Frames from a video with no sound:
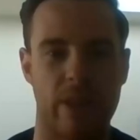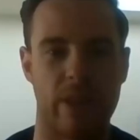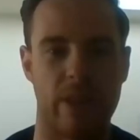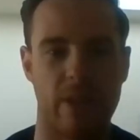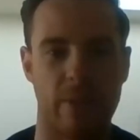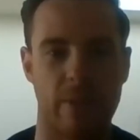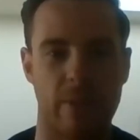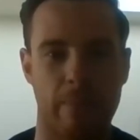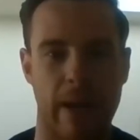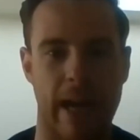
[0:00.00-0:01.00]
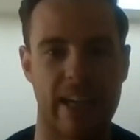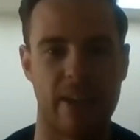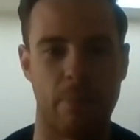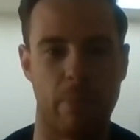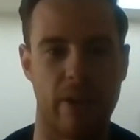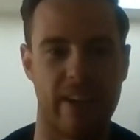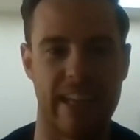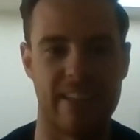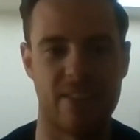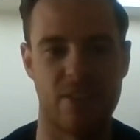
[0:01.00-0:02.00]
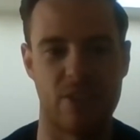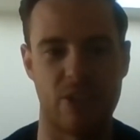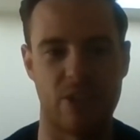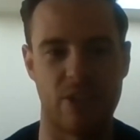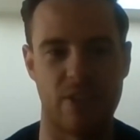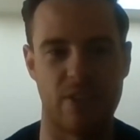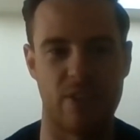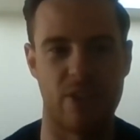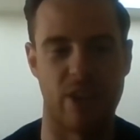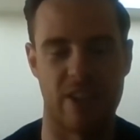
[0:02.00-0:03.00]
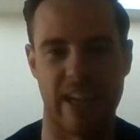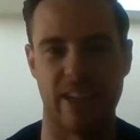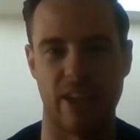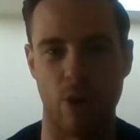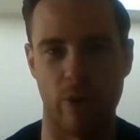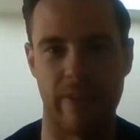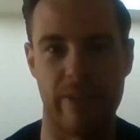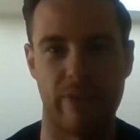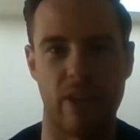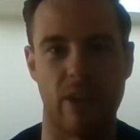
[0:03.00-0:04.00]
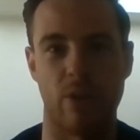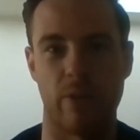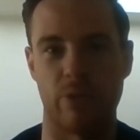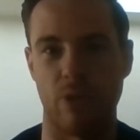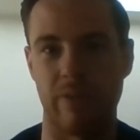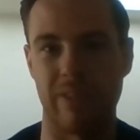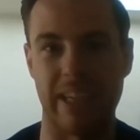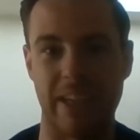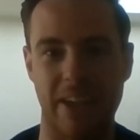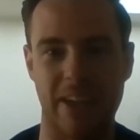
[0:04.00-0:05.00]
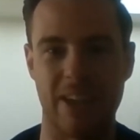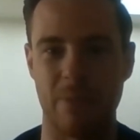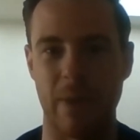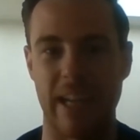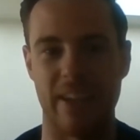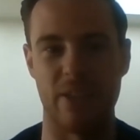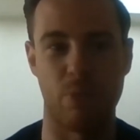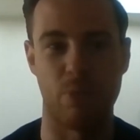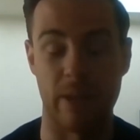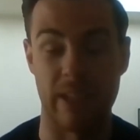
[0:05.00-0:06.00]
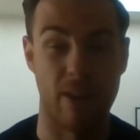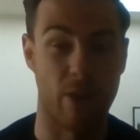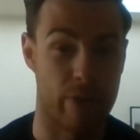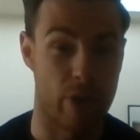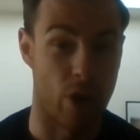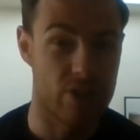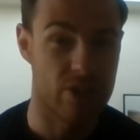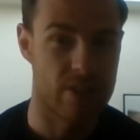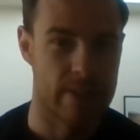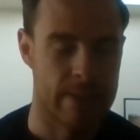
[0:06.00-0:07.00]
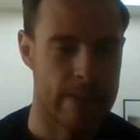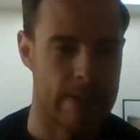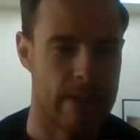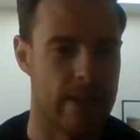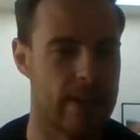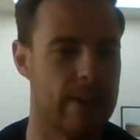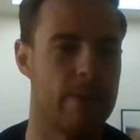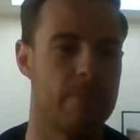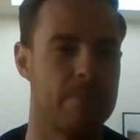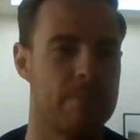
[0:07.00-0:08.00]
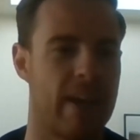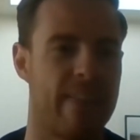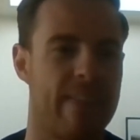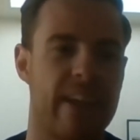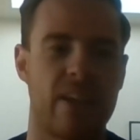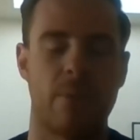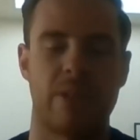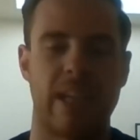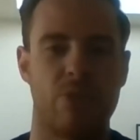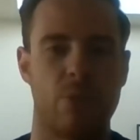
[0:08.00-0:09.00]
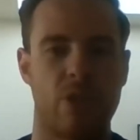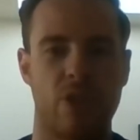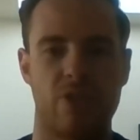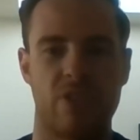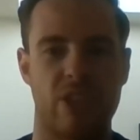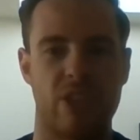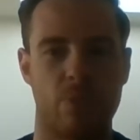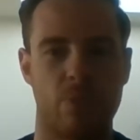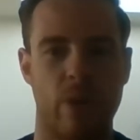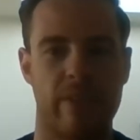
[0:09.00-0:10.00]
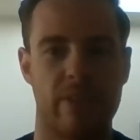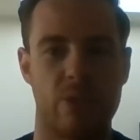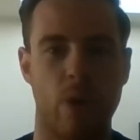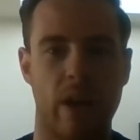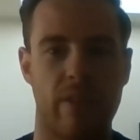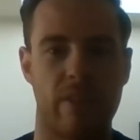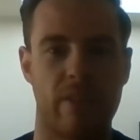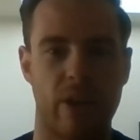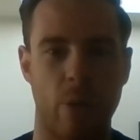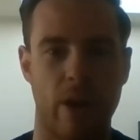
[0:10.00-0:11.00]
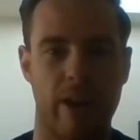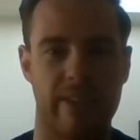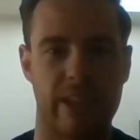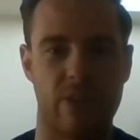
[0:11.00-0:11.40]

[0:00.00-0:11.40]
them back, but it's going to take a lot of effort, a lot of groveling, and probably a lot of cost. And then it comes down to a cost decision, whether it's worth acquiring